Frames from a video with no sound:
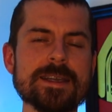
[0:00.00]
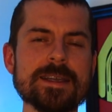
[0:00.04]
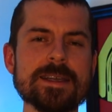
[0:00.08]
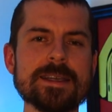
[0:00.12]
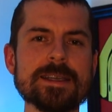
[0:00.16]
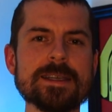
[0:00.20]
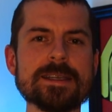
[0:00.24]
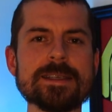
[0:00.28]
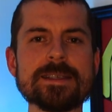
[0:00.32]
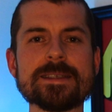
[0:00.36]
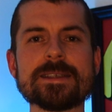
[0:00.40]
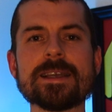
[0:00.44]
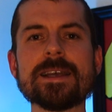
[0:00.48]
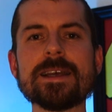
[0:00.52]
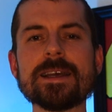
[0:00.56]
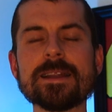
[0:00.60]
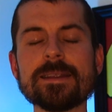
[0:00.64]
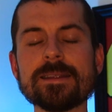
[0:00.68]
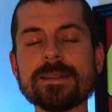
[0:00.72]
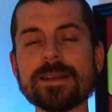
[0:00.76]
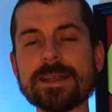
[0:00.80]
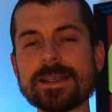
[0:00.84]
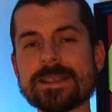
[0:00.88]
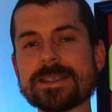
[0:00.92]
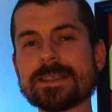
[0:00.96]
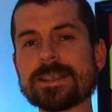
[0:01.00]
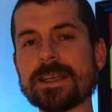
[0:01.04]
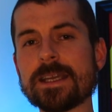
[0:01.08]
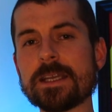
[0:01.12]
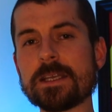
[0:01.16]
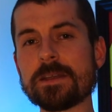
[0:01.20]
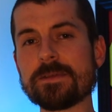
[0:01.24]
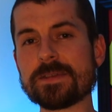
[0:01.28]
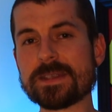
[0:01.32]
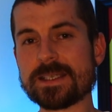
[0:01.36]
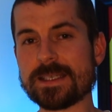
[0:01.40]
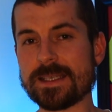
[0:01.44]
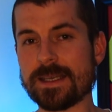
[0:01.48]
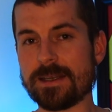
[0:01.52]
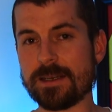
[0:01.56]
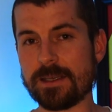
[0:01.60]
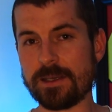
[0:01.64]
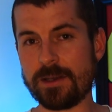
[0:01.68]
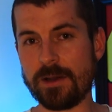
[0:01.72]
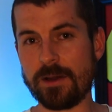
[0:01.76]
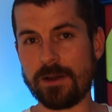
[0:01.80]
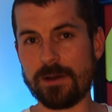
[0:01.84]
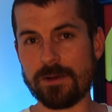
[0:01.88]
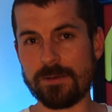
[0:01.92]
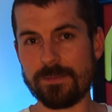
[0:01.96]
is, let's say you've set a
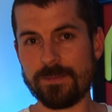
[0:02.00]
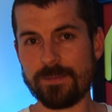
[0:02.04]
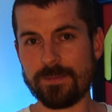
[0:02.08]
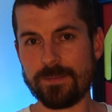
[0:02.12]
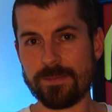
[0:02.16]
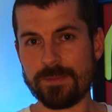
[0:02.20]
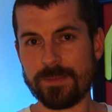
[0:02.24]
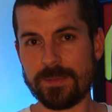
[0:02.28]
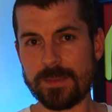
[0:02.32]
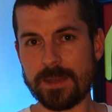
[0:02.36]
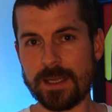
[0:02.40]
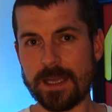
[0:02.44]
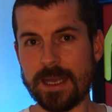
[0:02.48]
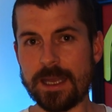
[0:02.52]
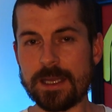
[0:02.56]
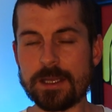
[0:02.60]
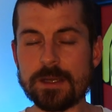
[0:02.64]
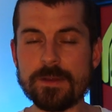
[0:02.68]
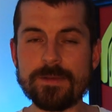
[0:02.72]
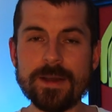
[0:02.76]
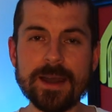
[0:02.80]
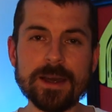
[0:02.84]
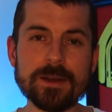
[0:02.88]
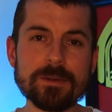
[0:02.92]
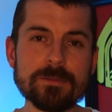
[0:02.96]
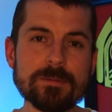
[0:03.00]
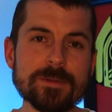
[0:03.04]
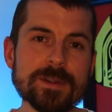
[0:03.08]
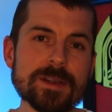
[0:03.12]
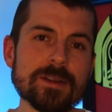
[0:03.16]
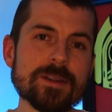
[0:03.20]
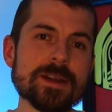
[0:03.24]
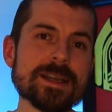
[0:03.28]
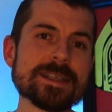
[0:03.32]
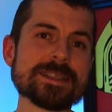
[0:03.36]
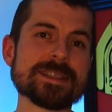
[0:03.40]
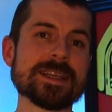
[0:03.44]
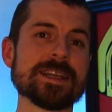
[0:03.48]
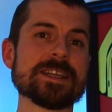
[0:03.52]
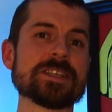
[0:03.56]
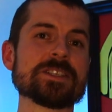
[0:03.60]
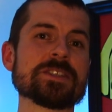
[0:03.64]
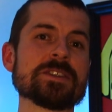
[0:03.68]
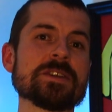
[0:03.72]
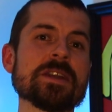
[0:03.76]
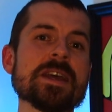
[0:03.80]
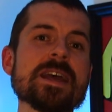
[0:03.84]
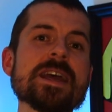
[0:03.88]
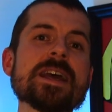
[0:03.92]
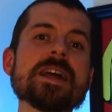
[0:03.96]
goal and you've had a
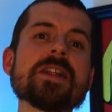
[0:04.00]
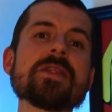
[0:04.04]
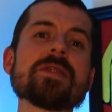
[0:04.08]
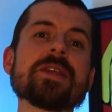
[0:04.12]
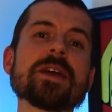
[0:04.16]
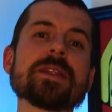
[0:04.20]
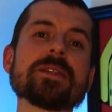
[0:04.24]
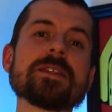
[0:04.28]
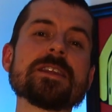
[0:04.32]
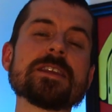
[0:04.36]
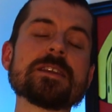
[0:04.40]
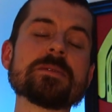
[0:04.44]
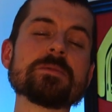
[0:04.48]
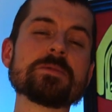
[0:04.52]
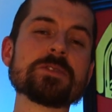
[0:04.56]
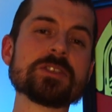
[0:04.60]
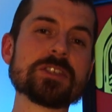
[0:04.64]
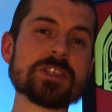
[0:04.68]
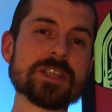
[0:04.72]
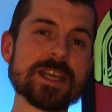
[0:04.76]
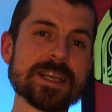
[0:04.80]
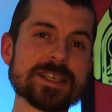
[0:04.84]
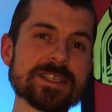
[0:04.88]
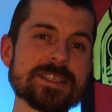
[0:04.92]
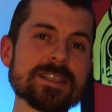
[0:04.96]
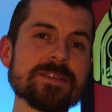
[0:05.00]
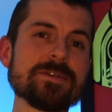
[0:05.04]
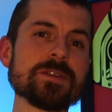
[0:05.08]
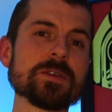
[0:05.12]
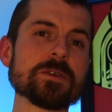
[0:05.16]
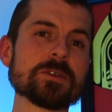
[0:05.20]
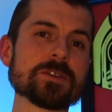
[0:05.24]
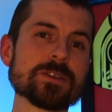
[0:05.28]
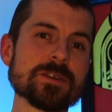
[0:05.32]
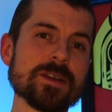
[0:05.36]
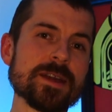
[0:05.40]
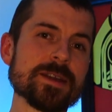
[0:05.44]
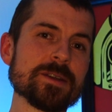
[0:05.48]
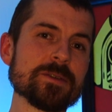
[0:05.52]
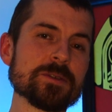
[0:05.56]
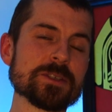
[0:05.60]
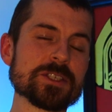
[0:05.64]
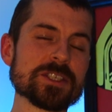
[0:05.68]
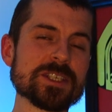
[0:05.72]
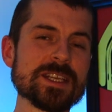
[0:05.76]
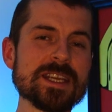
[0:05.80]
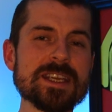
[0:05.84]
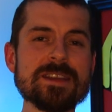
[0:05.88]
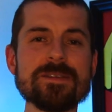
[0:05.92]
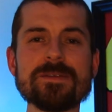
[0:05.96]
realization that the objective you're trying to
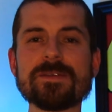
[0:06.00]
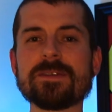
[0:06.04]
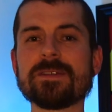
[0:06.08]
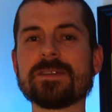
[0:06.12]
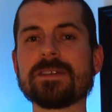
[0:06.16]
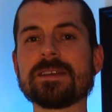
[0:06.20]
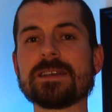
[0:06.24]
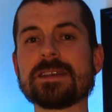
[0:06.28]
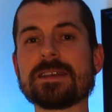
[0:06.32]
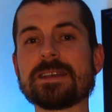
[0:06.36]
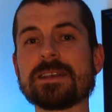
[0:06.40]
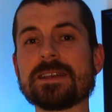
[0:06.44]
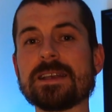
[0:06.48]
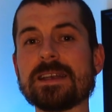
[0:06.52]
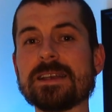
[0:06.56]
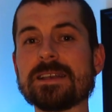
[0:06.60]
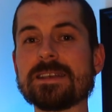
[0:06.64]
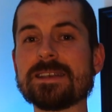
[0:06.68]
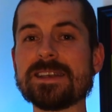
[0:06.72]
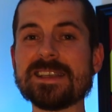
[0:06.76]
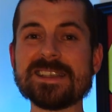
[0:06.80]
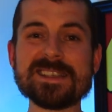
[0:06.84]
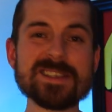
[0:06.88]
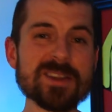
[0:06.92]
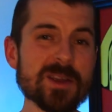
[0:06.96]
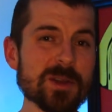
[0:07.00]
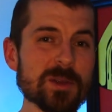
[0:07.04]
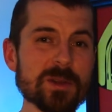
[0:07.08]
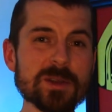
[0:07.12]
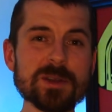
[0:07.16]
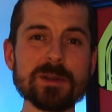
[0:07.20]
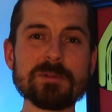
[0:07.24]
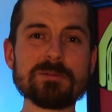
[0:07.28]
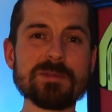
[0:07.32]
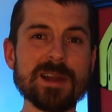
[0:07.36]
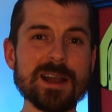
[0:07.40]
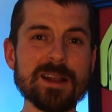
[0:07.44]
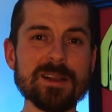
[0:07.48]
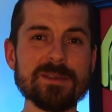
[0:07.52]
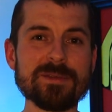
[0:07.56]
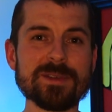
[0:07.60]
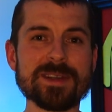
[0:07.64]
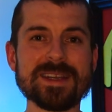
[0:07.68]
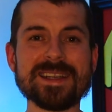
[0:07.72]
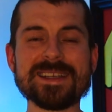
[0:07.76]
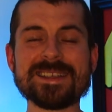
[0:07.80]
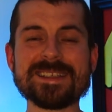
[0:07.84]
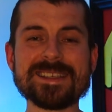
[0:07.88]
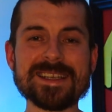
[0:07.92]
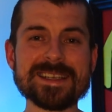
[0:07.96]
achieve is no longer
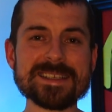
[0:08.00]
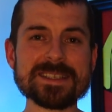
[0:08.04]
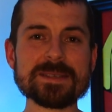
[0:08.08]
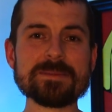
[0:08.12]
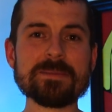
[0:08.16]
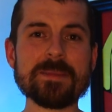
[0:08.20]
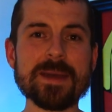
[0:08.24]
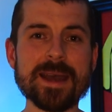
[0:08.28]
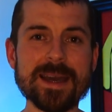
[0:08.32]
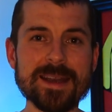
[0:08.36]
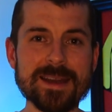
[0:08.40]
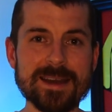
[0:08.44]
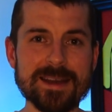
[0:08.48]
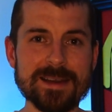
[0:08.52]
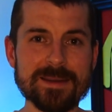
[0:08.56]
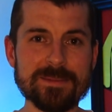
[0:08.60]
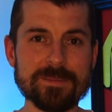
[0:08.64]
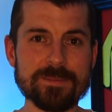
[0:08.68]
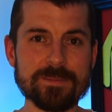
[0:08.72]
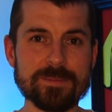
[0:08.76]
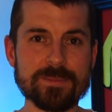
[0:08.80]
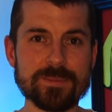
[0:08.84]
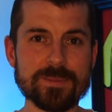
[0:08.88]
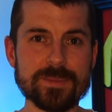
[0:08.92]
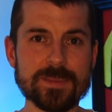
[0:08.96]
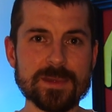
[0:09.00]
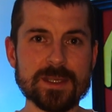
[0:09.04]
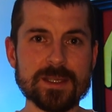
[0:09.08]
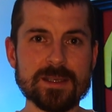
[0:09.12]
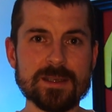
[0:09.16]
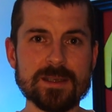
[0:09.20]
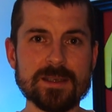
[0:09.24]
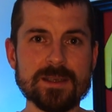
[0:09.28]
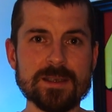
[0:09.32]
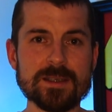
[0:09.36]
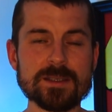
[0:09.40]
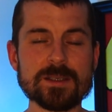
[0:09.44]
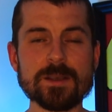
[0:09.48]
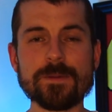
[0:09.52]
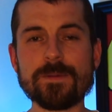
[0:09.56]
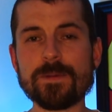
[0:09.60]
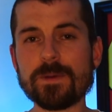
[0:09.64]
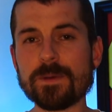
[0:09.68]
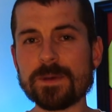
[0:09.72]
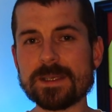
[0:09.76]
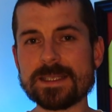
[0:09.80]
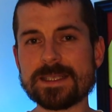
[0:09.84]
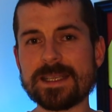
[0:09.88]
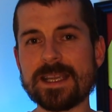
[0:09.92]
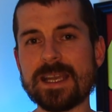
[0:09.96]
relevant. It doesn't matter. So
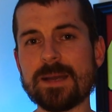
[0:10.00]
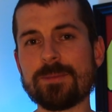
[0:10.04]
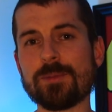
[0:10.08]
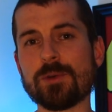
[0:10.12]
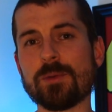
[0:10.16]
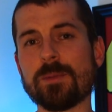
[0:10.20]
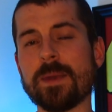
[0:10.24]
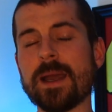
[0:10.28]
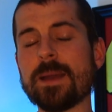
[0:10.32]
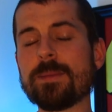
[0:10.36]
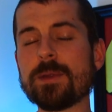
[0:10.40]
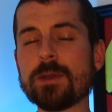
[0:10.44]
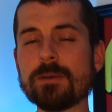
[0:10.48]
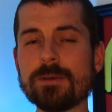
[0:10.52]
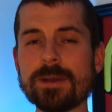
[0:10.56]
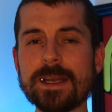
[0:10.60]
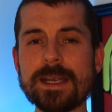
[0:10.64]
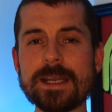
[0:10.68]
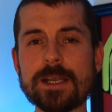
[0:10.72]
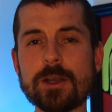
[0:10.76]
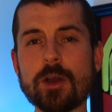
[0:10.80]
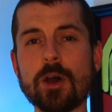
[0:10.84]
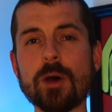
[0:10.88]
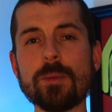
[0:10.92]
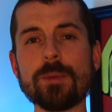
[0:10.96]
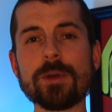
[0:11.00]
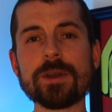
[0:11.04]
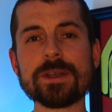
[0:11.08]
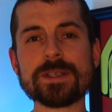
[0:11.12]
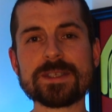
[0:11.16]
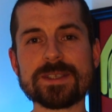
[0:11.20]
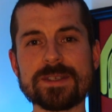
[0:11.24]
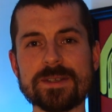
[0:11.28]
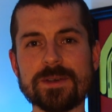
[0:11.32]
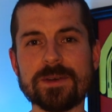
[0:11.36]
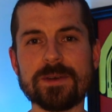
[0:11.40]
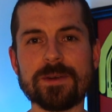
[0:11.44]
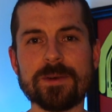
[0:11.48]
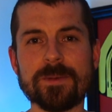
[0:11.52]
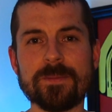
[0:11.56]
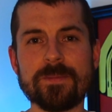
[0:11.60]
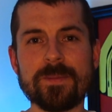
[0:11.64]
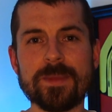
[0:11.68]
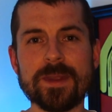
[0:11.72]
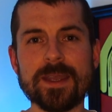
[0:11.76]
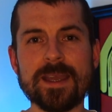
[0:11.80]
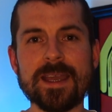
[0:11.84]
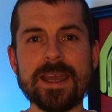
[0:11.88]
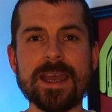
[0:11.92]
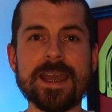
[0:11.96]
for example, maybe you're an e-commerce store
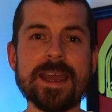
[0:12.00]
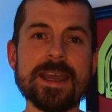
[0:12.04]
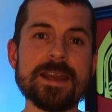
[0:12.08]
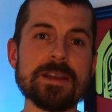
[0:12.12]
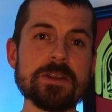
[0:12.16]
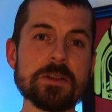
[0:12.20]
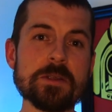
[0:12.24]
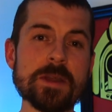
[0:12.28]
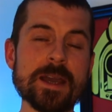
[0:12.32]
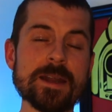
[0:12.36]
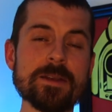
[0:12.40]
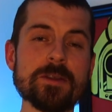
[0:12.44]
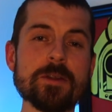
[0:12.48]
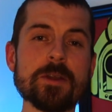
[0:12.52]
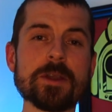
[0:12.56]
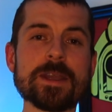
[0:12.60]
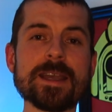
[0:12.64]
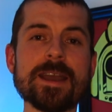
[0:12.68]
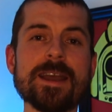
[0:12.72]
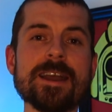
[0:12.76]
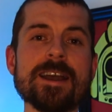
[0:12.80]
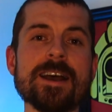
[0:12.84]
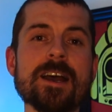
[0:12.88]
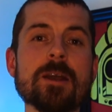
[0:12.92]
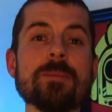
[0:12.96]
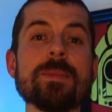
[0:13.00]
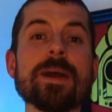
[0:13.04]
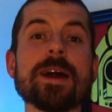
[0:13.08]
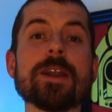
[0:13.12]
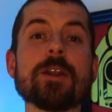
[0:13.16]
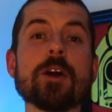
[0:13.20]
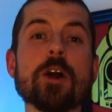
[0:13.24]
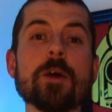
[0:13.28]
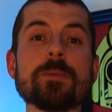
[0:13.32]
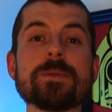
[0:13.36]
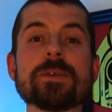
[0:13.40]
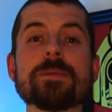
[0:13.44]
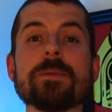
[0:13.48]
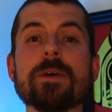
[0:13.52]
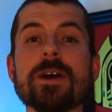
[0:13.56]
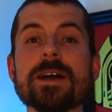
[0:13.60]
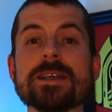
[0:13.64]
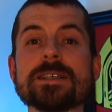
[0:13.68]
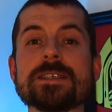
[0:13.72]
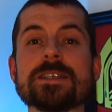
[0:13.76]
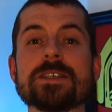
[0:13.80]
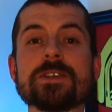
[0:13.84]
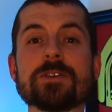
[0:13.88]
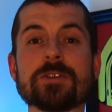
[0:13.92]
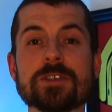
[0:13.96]
and you had an OKR about
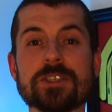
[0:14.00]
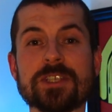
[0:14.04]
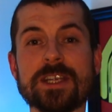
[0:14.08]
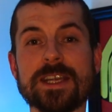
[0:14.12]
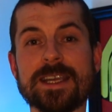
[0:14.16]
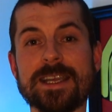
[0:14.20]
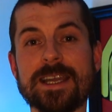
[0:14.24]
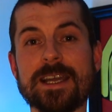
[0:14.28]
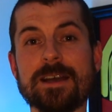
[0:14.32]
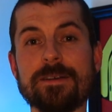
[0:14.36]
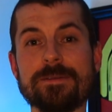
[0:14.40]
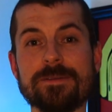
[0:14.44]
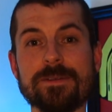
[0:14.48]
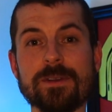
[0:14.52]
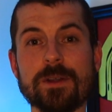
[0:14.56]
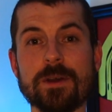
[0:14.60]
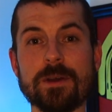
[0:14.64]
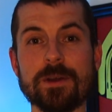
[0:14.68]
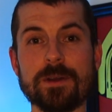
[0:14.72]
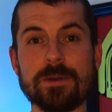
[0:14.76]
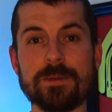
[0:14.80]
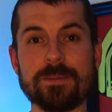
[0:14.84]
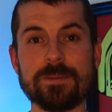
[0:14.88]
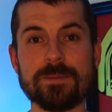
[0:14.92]
optimizing your checkout flow.